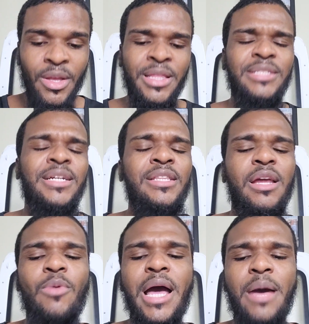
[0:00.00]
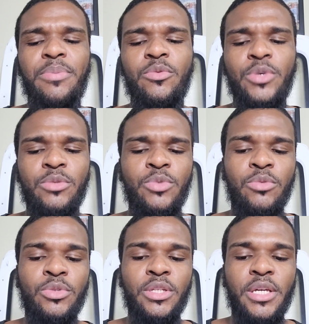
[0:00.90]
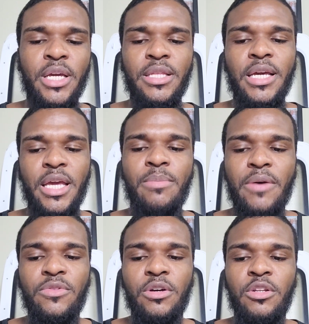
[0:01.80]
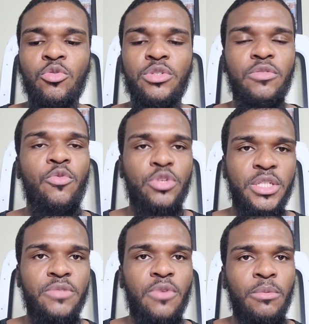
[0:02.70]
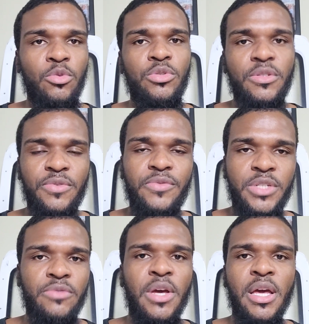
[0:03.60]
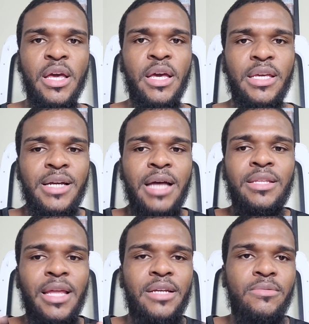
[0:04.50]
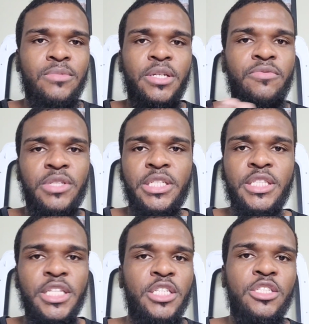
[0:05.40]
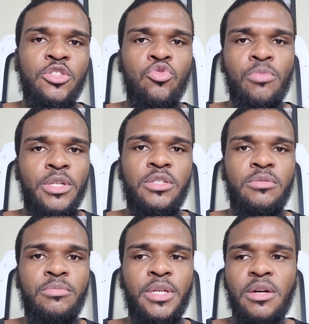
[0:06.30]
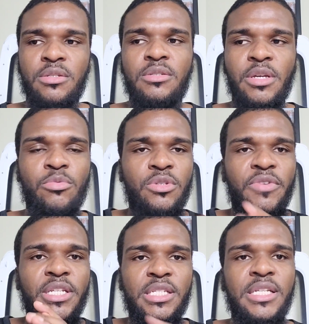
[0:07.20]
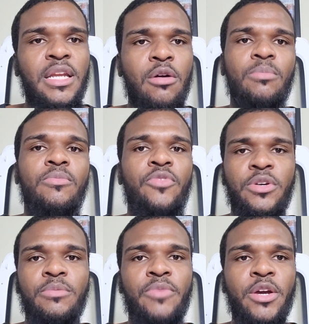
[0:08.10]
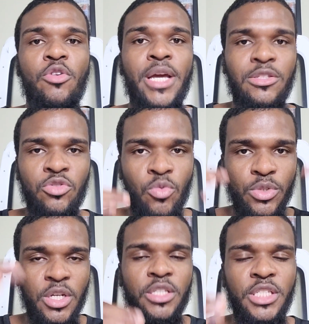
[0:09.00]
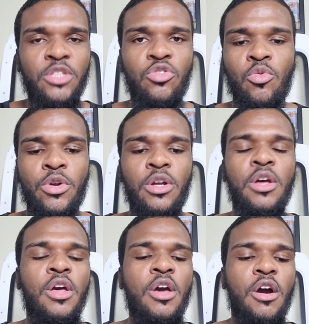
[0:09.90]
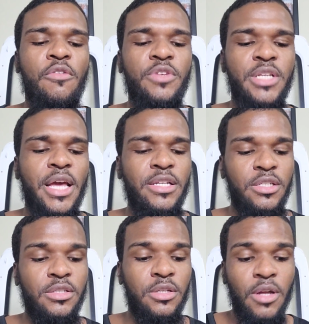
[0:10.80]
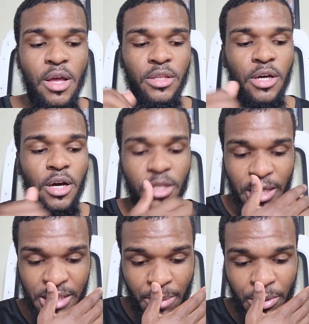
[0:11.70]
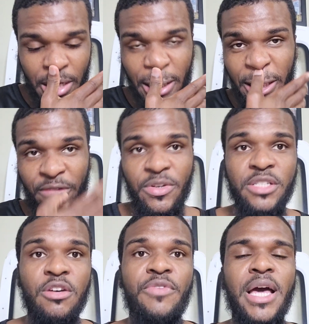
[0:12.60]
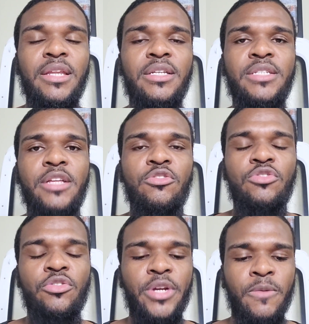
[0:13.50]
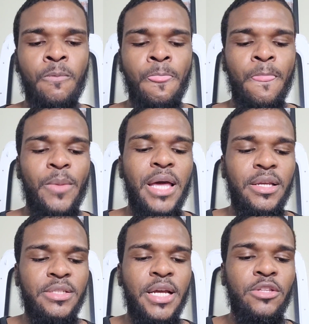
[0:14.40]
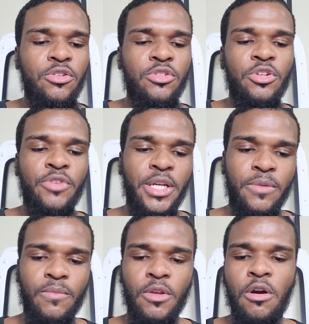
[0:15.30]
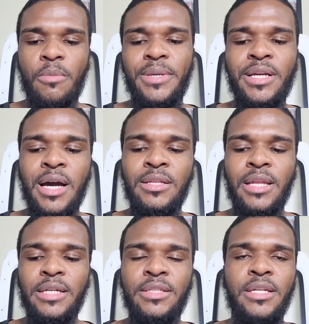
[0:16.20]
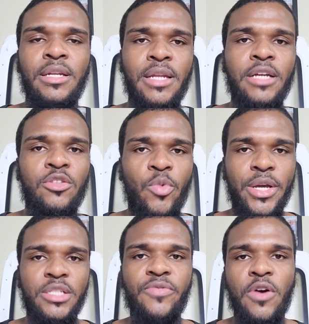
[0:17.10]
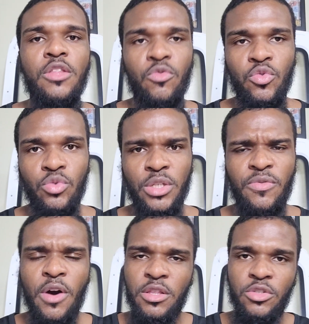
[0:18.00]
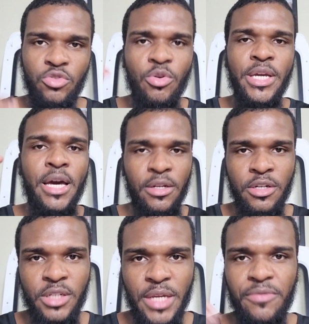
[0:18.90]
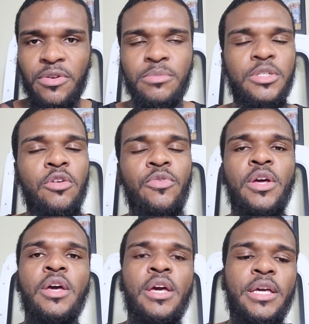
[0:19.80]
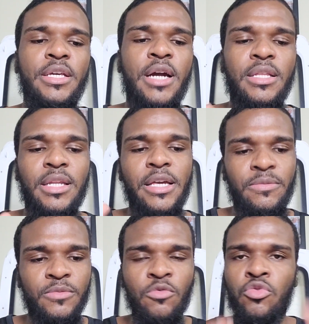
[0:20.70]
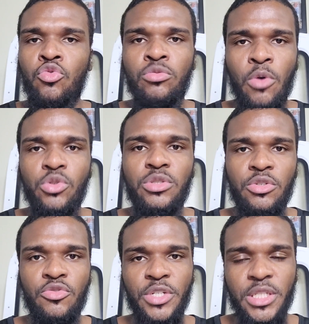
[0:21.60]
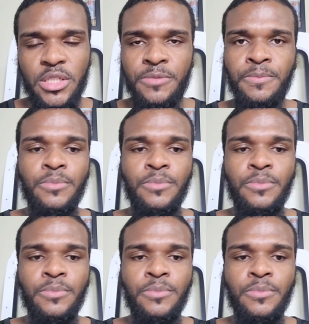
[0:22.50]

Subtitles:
That's kind of like what happened with the king that came after Louis the 14th, on Louis the 15th. He kind of like didn't really need to do much because it was already set out for him, right? All he had to do was continue the work of his ancestor. The other example that they give is of Alexander the Great. Alexander the Great, he kind of like didn't like the way his father ruled. His father, you know, he had a good name for himself. He kind of like ruled most of Greece.